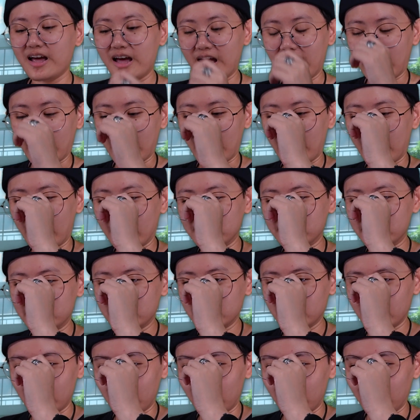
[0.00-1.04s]
And
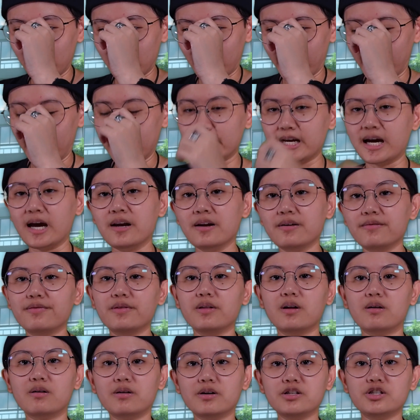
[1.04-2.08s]
I kind of
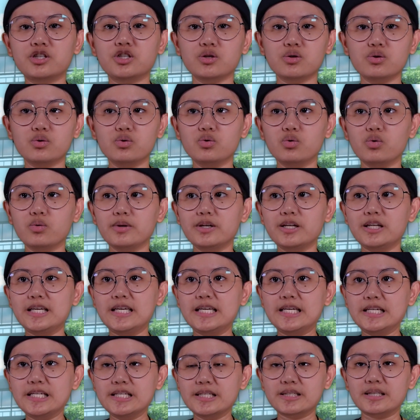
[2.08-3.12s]
learned to
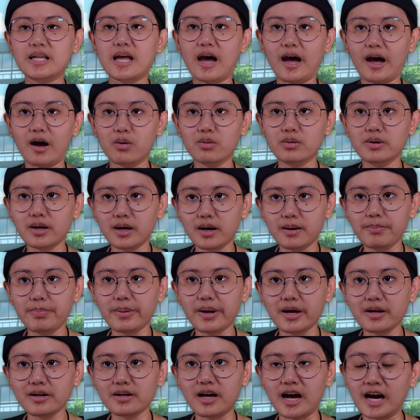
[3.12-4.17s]
ease down a
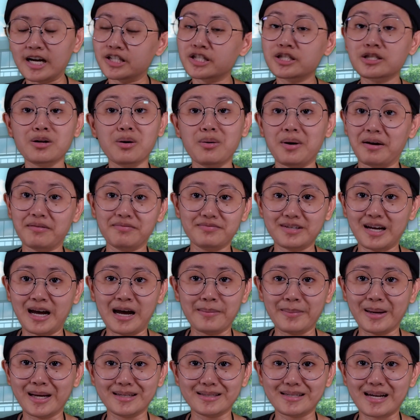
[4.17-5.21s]
bit. I still have
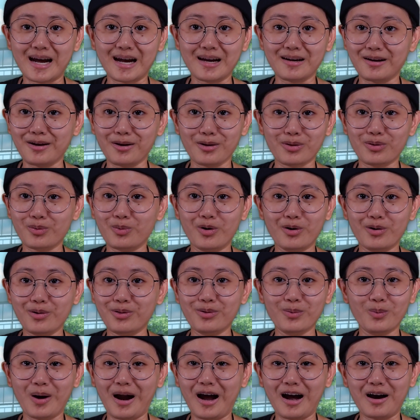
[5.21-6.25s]
time anxiety
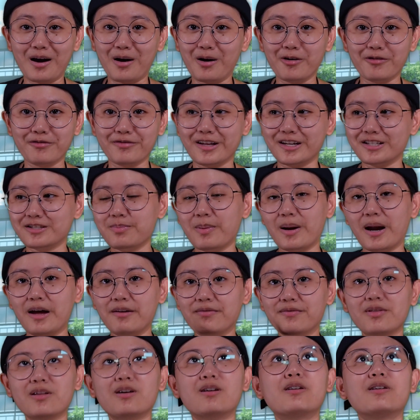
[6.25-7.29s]
throughout all of this, but
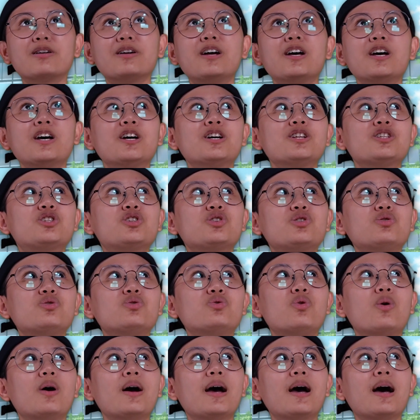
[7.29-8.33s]
I've learned
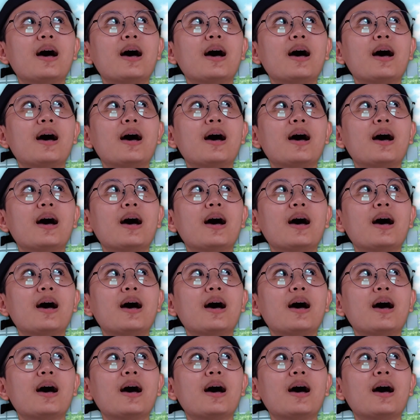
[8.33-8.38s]
to...